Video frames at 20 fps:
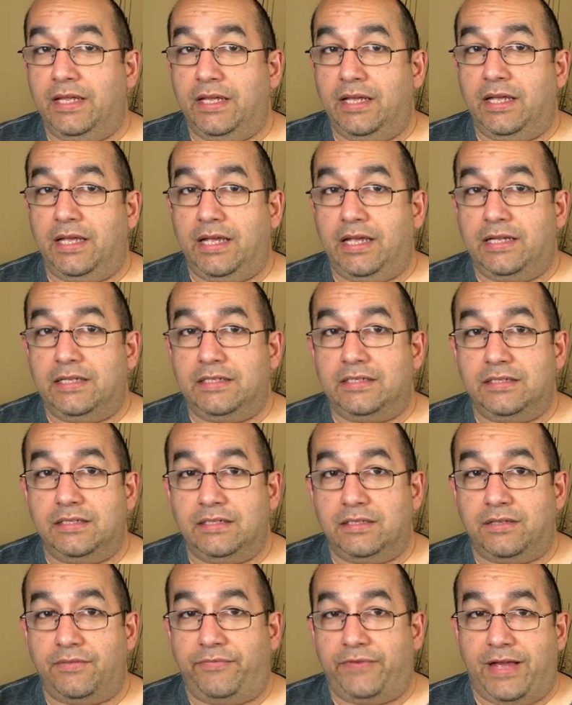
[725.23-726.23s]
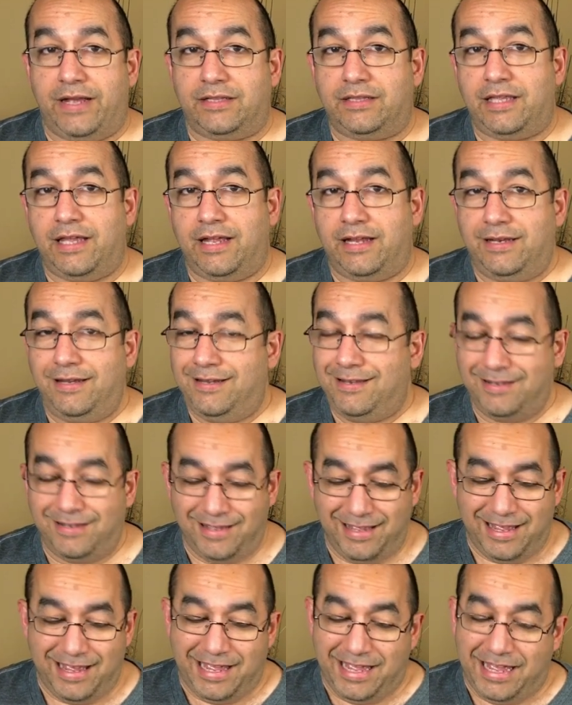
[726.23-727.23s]
And the fact that,
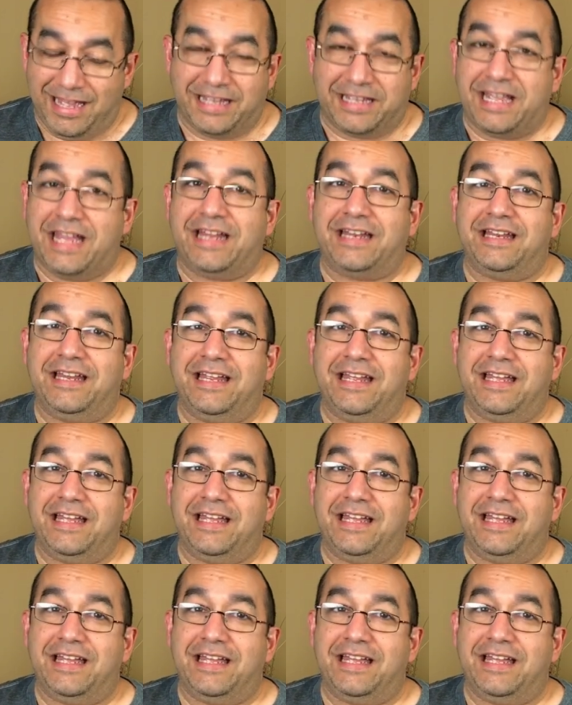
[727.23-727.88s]
again,